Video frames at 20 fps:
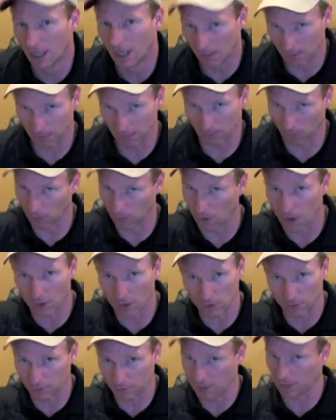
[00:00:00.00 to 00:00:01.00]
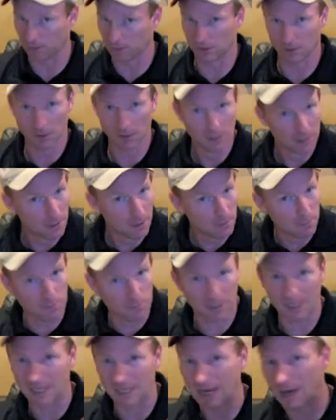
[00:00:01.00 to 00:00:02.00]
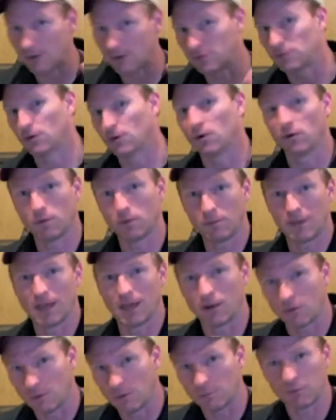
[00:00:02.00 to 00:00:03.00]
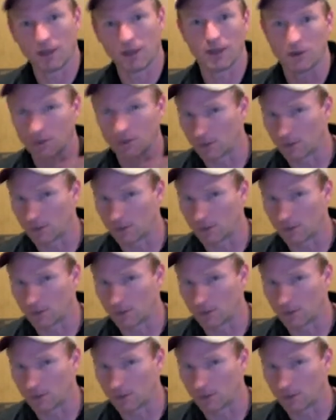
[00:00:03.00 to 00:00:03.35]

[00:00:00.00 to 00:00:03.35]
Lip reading: And before long, you'll be able to pick it out and go to the piano and play it,